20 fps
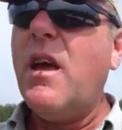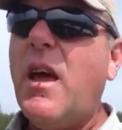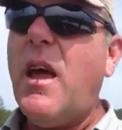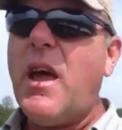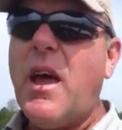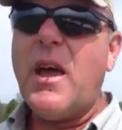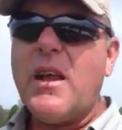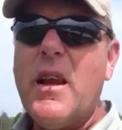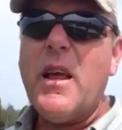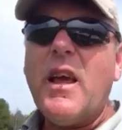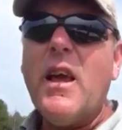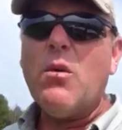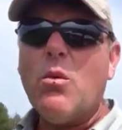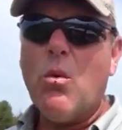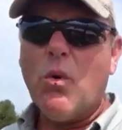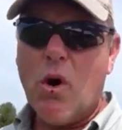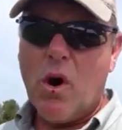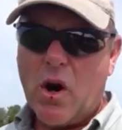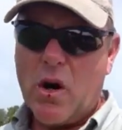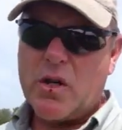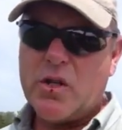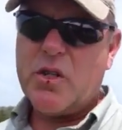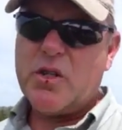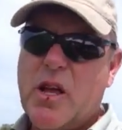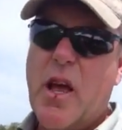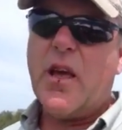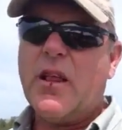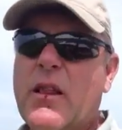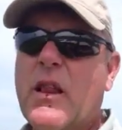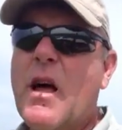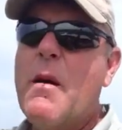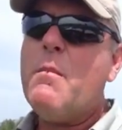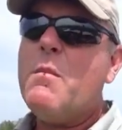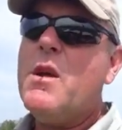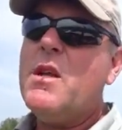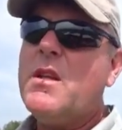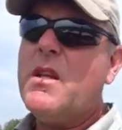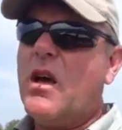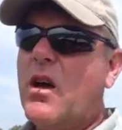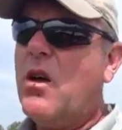and it works. And let
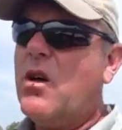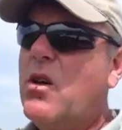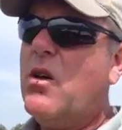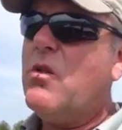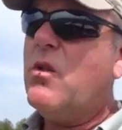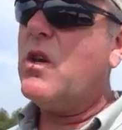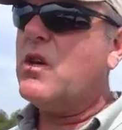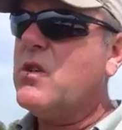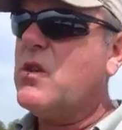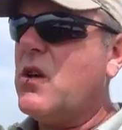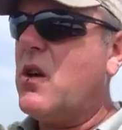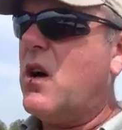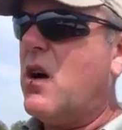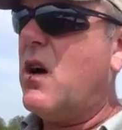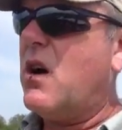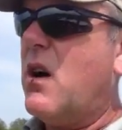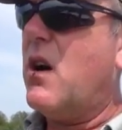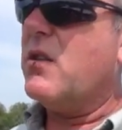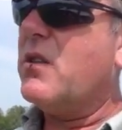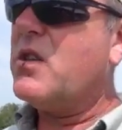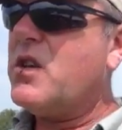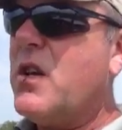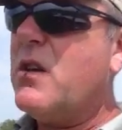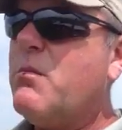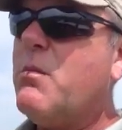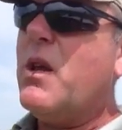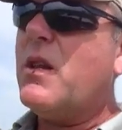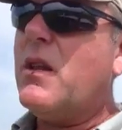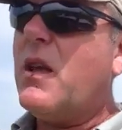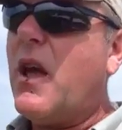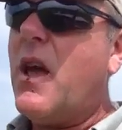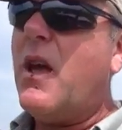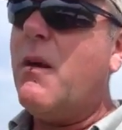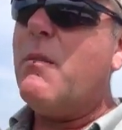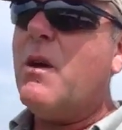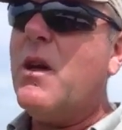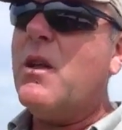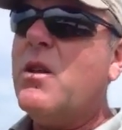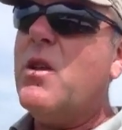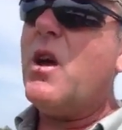me tell you, there's a tidbit came
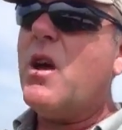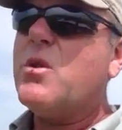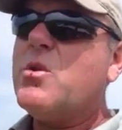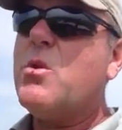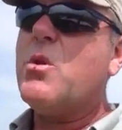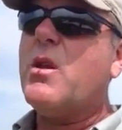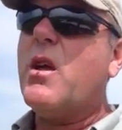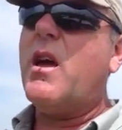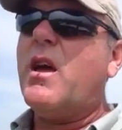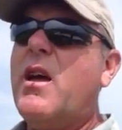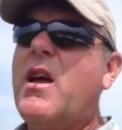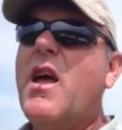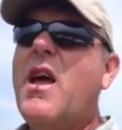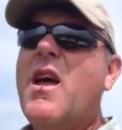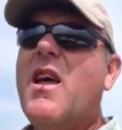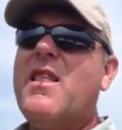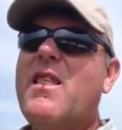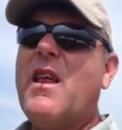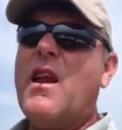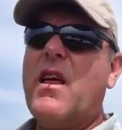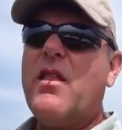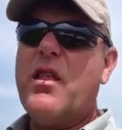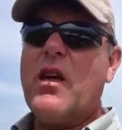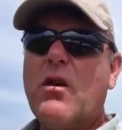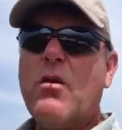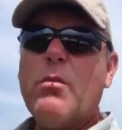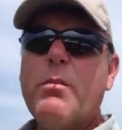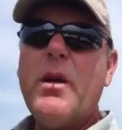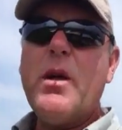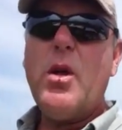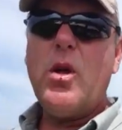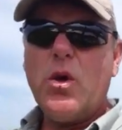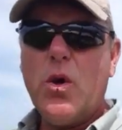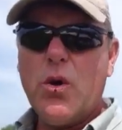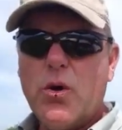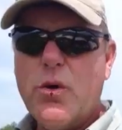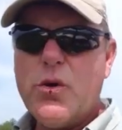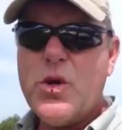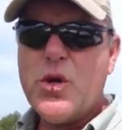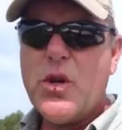in yesterday that I think will be
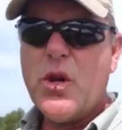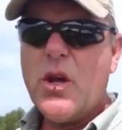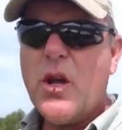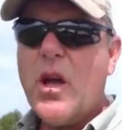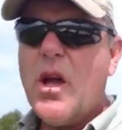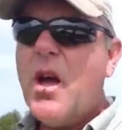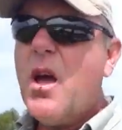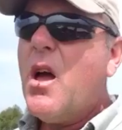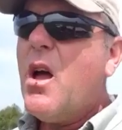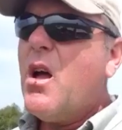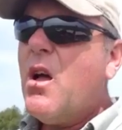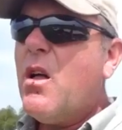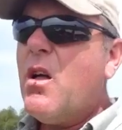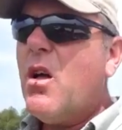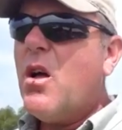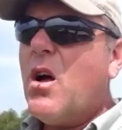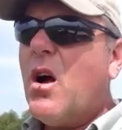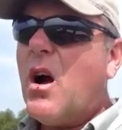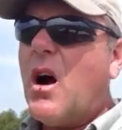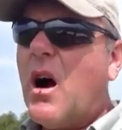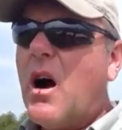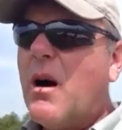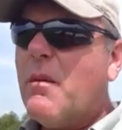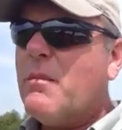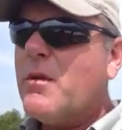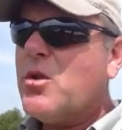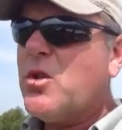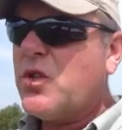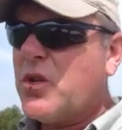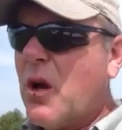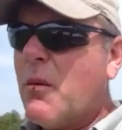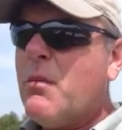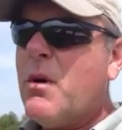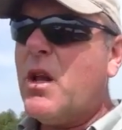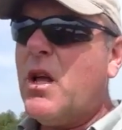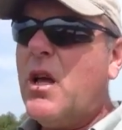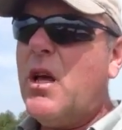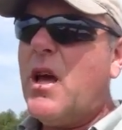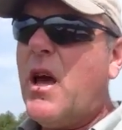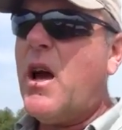huge. Um,
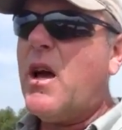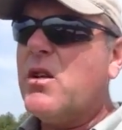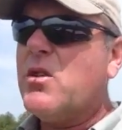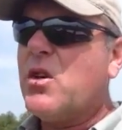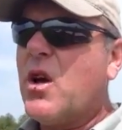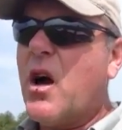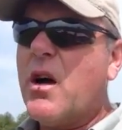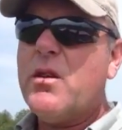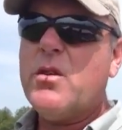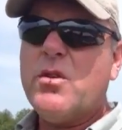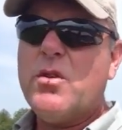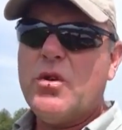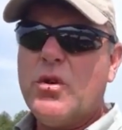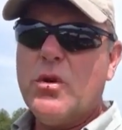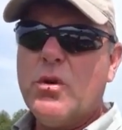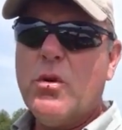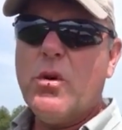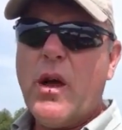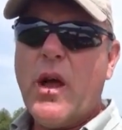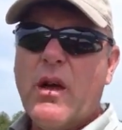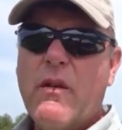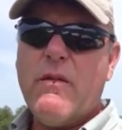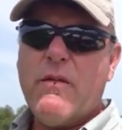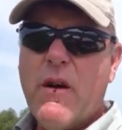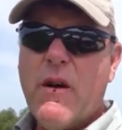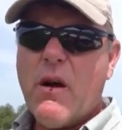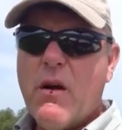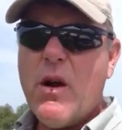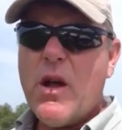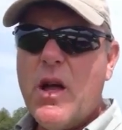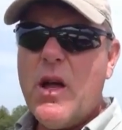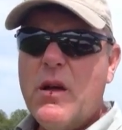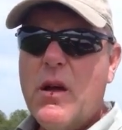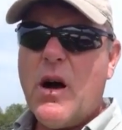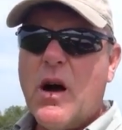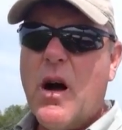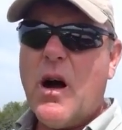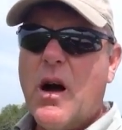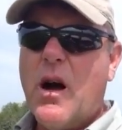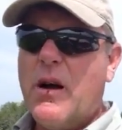somebody has gotten to a very
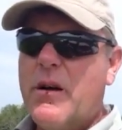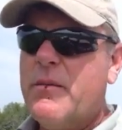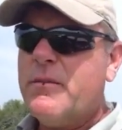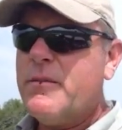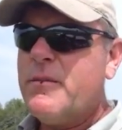uh,